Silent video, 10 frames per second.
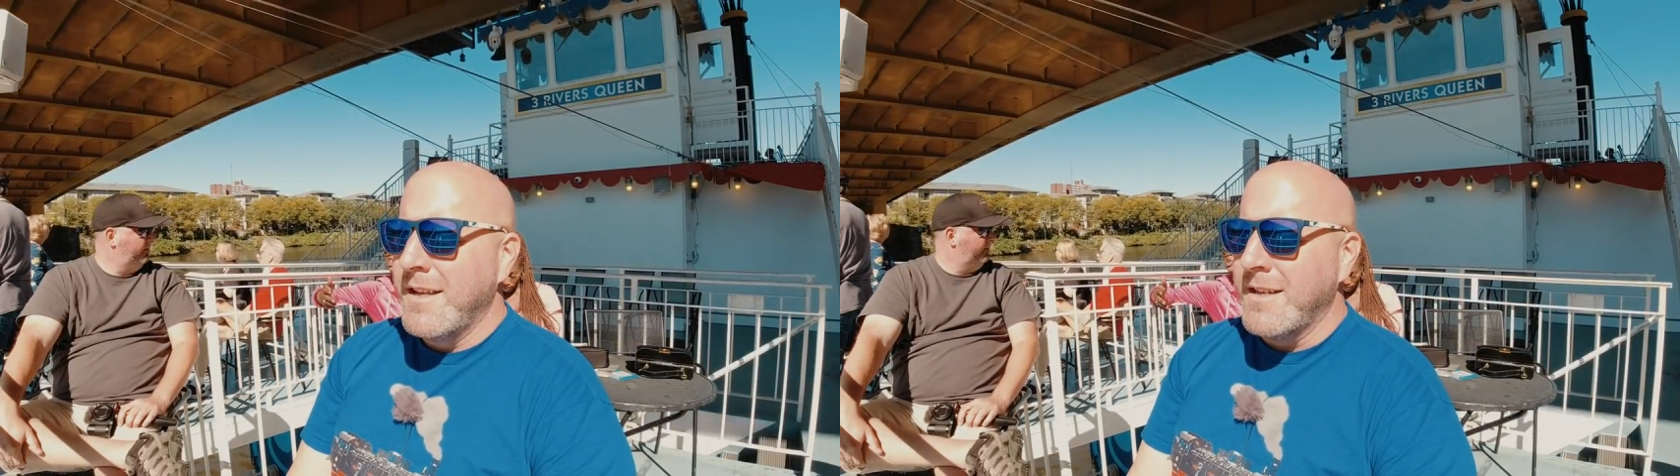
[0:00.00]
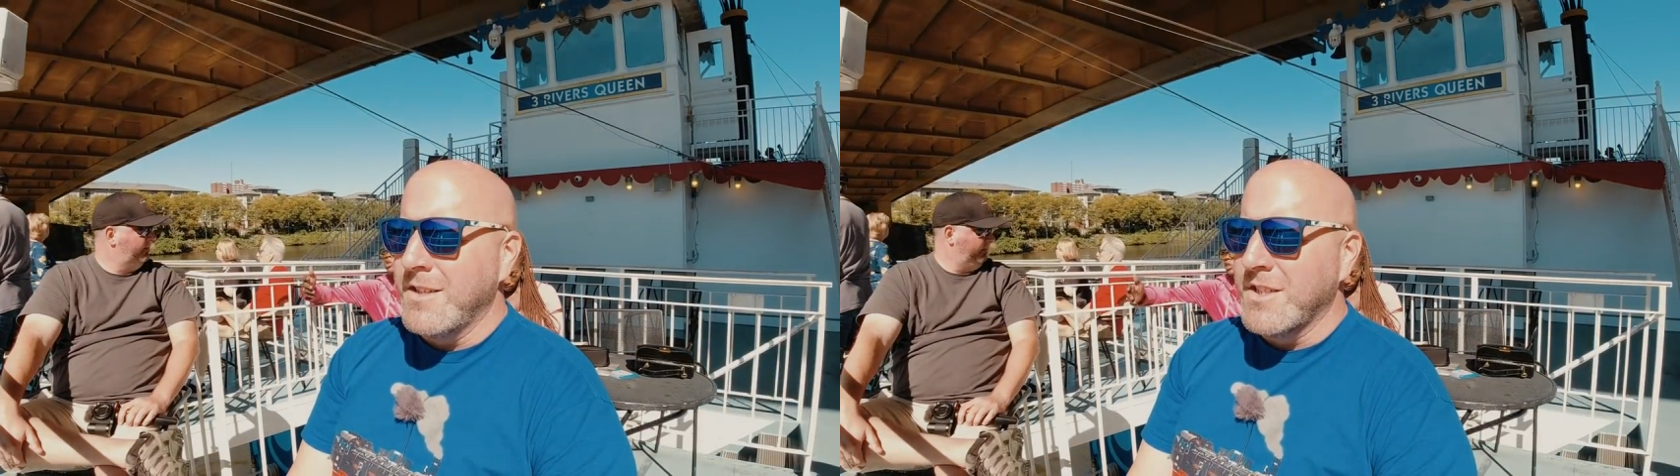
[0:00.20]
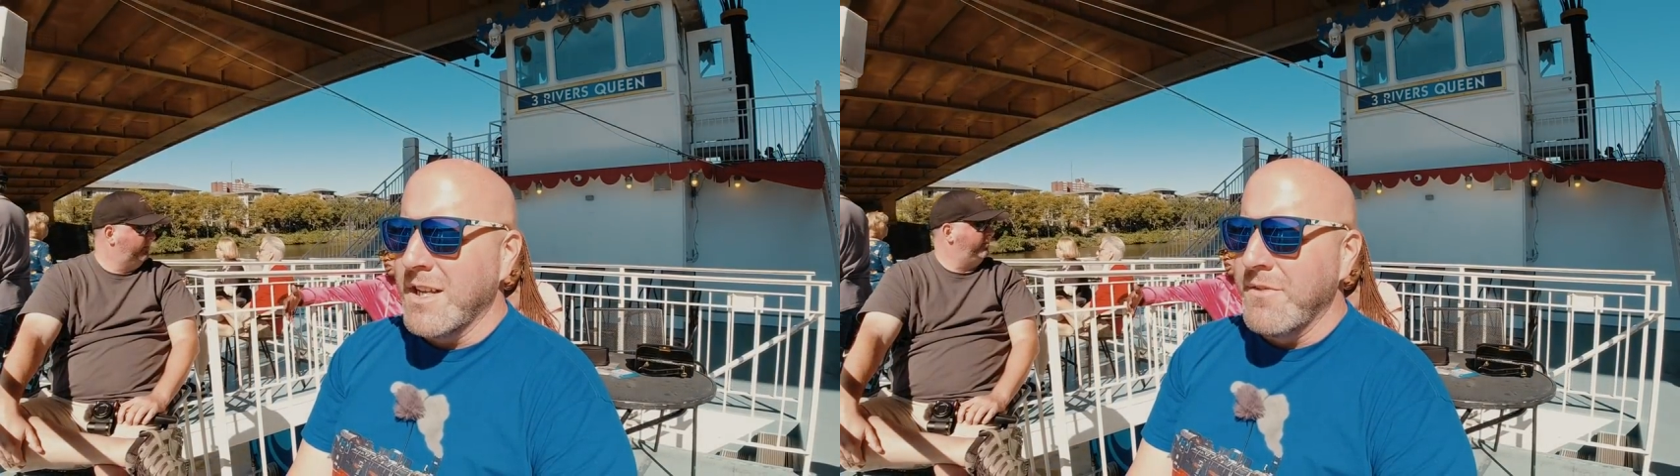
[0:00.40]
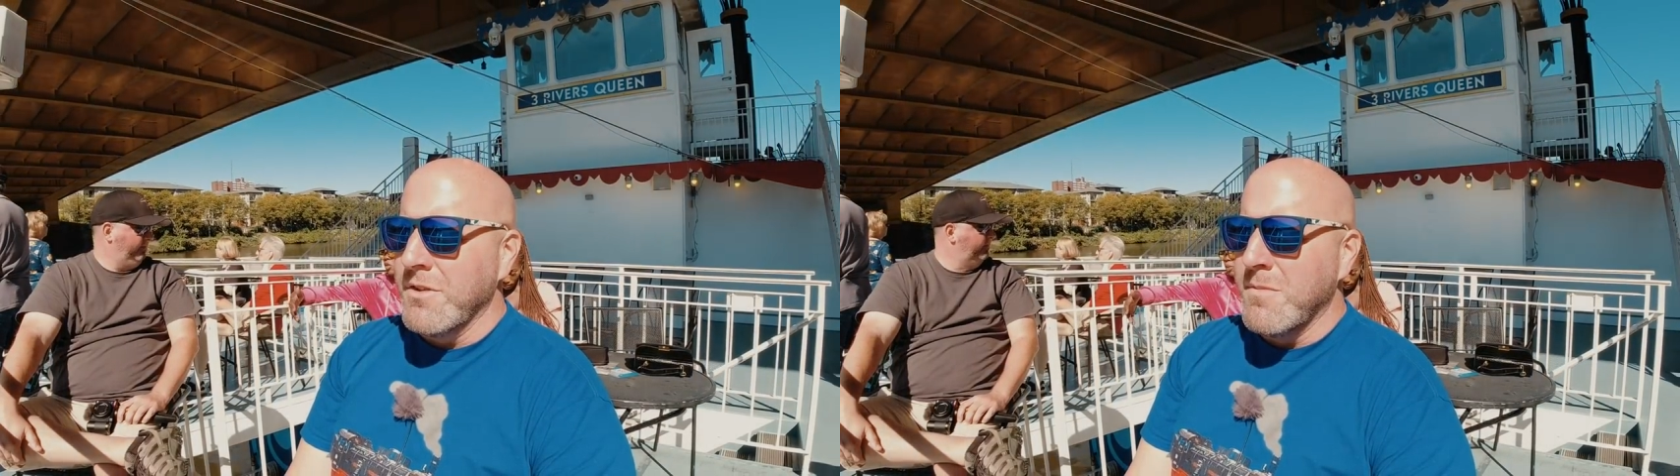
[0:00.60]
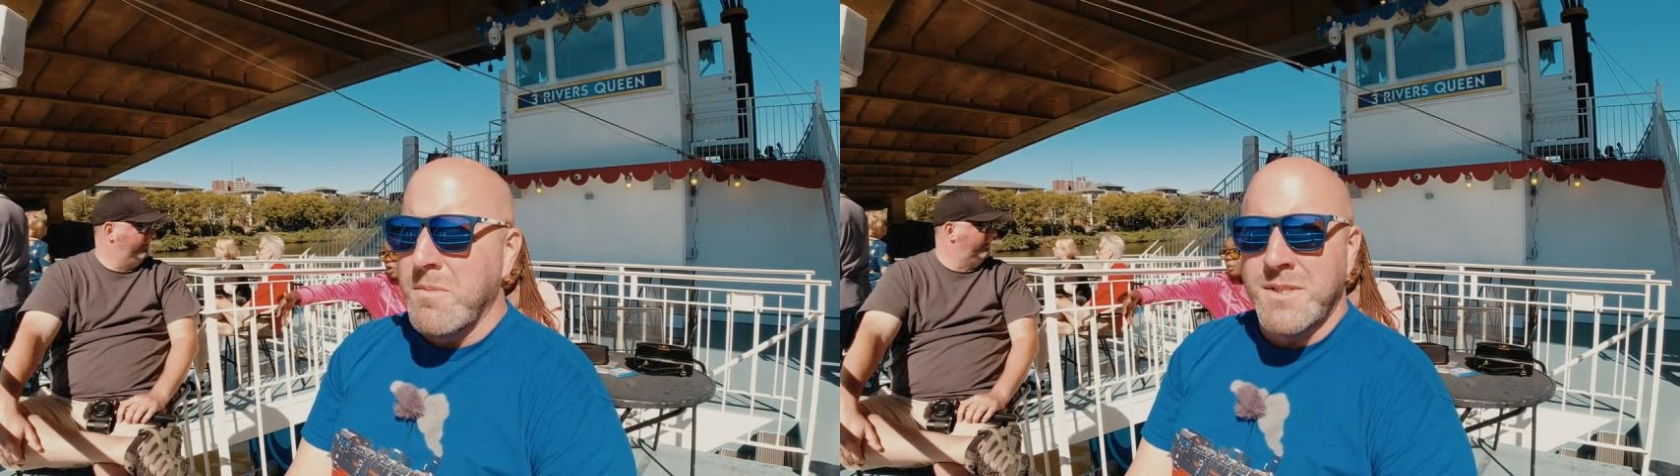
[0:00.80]
And just to give
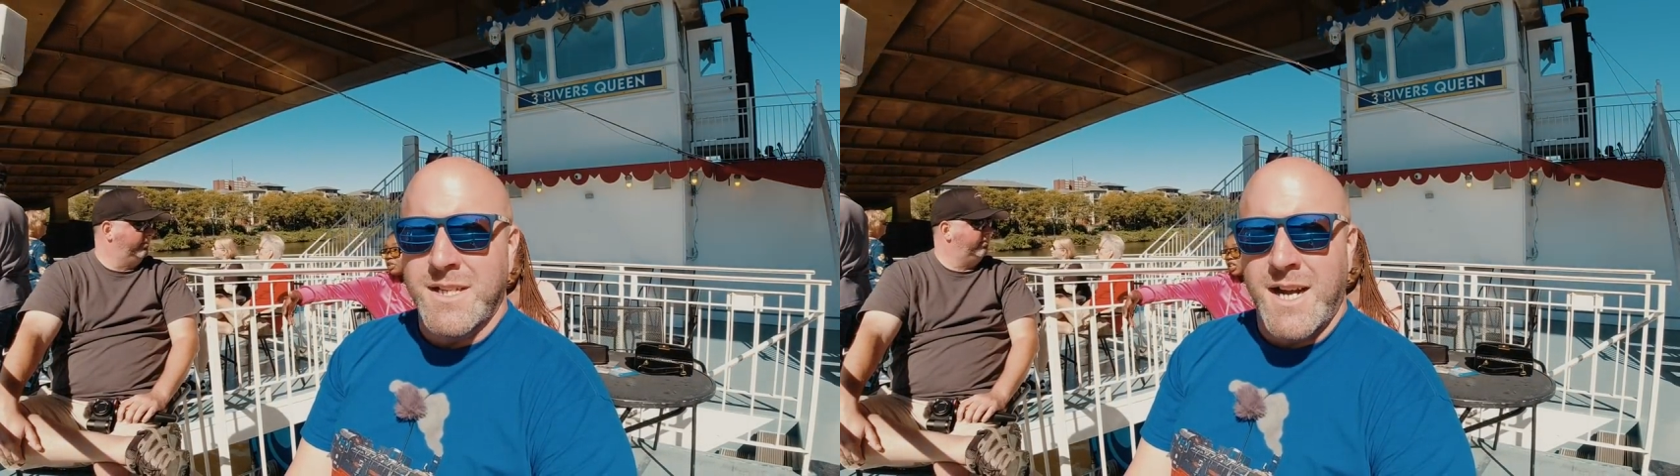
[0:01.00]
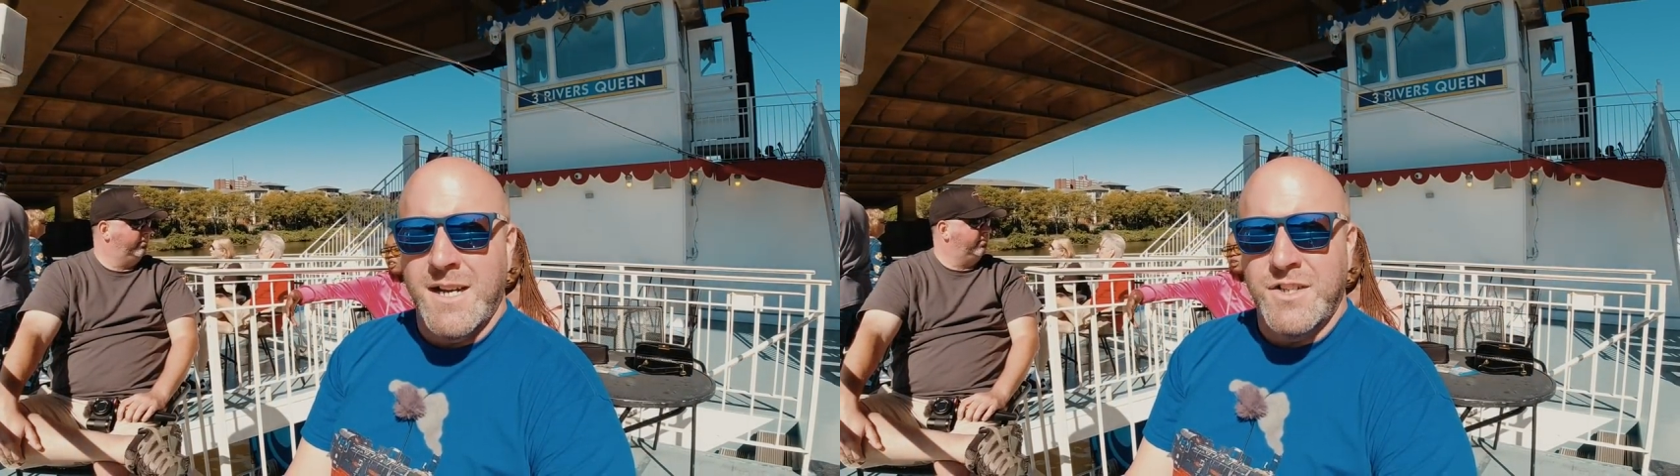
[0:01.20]
you a moment to kind